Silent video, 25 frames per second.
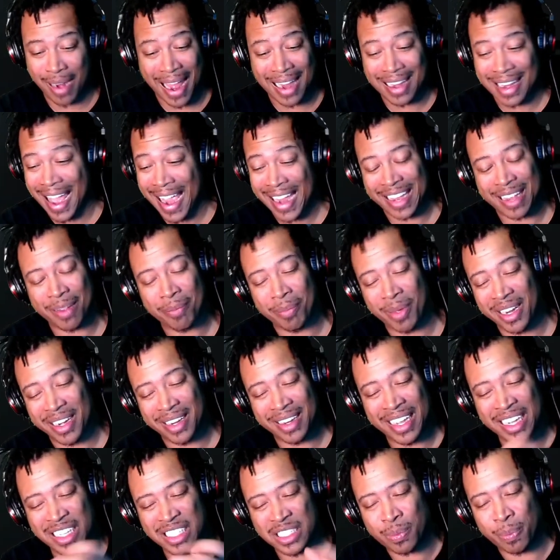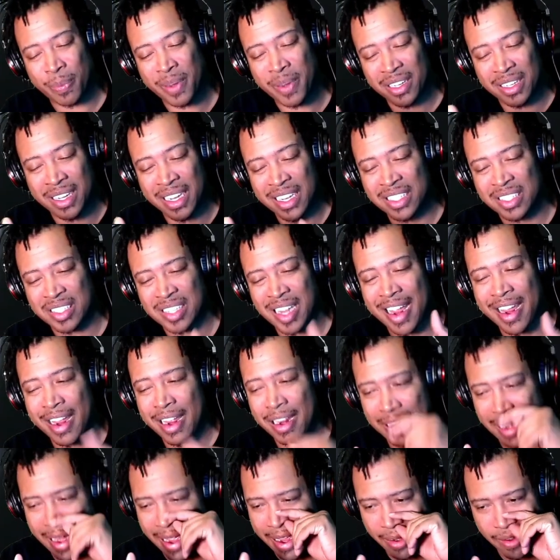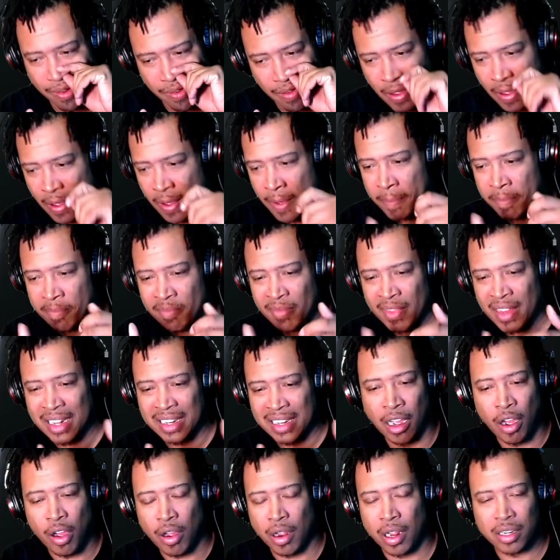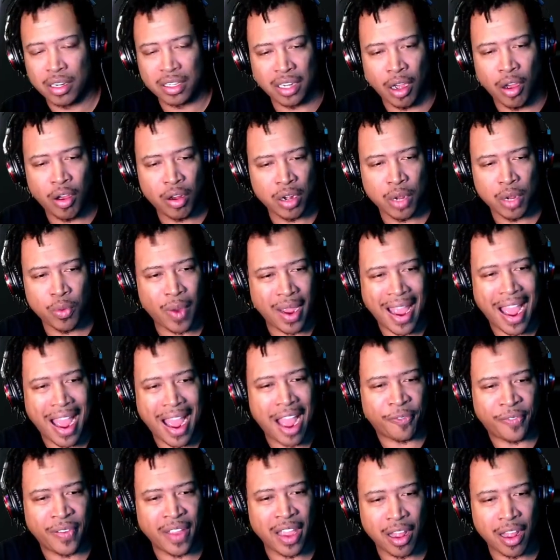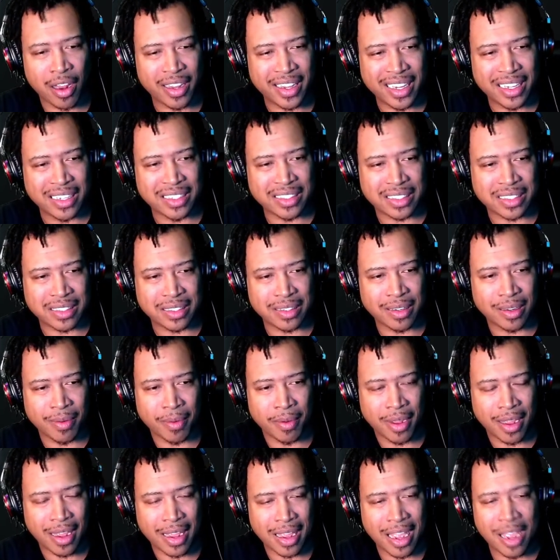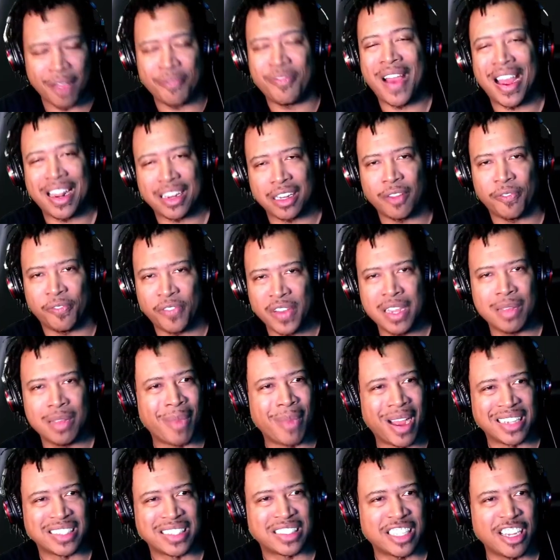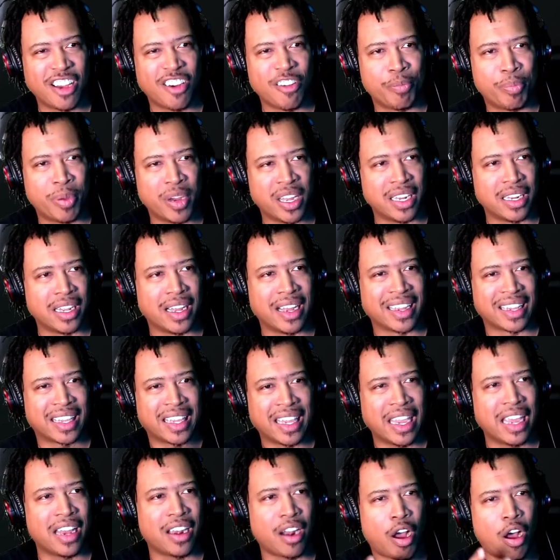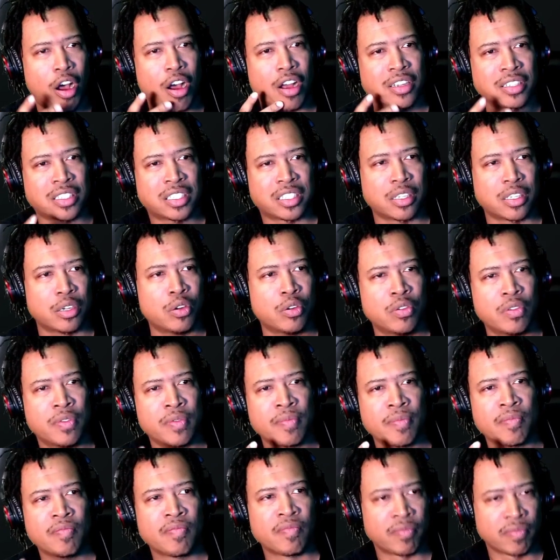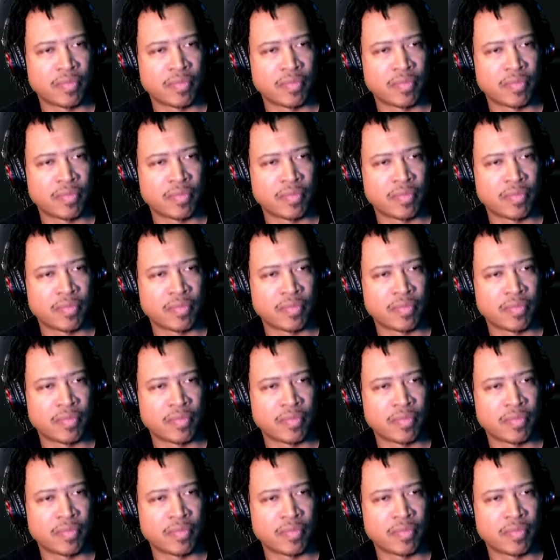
I like it, but he's he's saying like the the only way I fail is if I defeat myself. But again, also